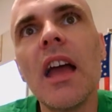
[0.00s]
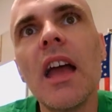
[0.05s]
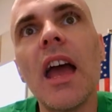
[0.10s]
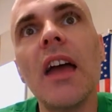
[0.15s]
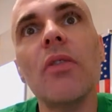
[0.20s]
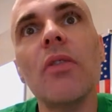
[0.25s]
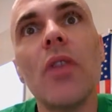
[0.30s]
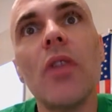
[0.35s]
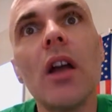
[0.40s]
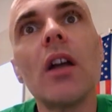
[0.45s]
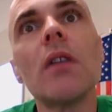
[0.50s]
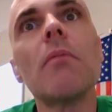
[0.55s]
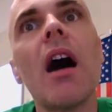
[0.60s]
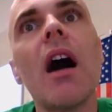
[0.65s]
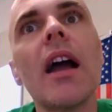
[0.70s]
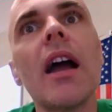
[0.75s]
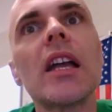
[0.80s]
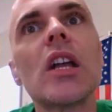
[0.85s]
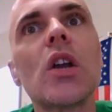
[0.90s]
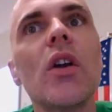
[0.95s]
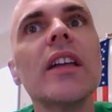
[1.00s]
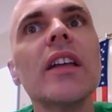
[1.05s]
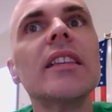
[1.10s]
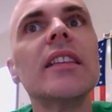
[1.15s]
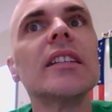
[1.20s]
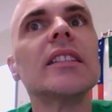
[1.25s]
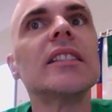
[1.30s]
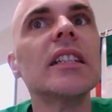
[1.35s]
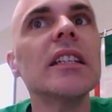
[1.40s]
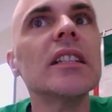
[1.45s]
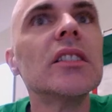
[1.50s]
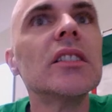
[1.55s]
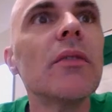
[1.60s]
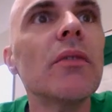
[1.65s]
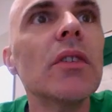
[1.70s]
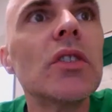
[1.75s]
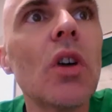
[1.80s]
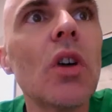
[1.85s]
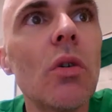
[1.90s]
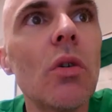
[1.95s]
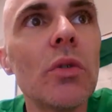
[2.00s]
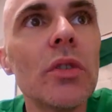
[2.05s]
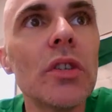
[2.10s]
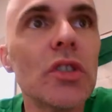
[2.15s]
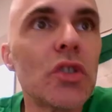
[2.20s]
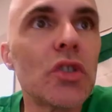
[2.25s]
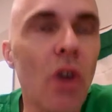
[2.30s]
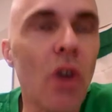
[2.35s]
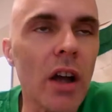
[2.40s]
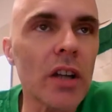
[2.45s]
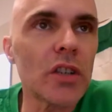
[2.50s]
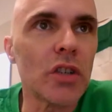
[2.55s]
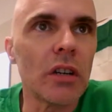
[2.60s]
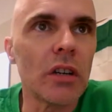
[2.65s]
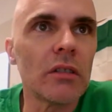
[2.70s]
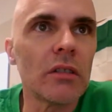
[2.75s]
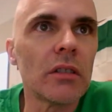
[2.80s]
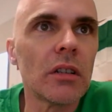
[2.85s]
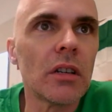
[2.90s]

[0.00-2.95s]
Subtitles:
and thereby create the seeds of its own destruction.